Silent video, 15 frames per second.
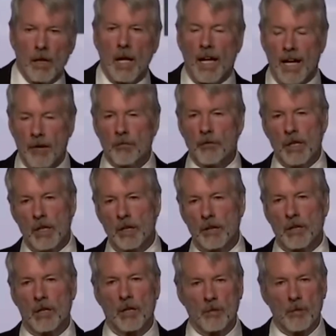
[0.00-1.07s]
Every other
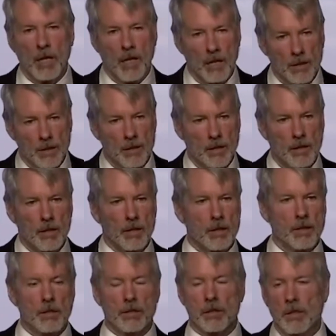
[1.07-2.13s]
commodity
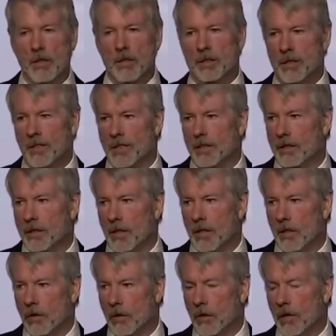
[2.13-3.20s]
is
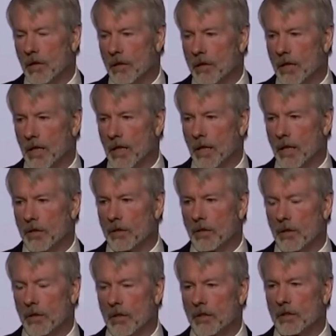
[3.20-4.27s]
going to
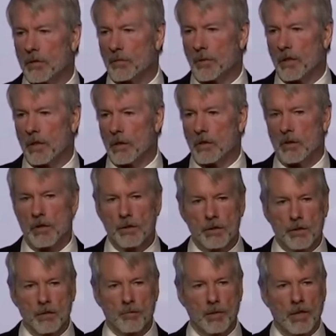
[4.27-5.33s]
actually explode in
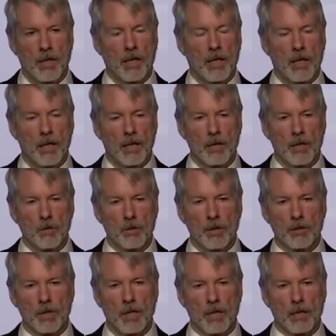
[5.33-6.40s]
supply with
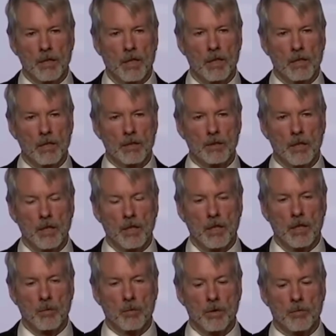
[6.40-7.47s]
technology
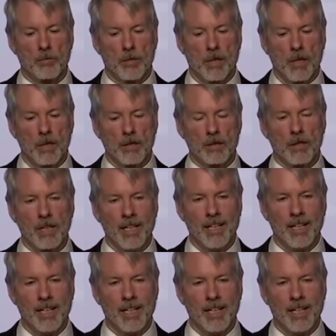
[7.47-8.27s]
and with price.